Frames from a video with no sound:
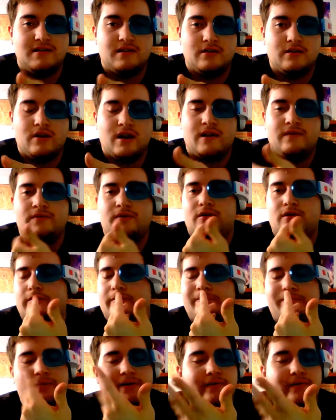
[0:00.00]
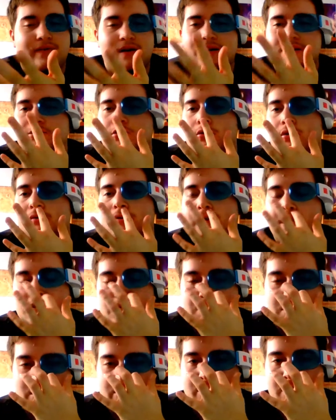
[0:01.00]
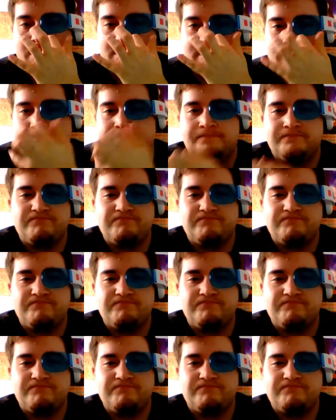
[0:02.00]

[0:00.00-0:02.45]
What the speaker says: to the grave, their effects go off like crazy.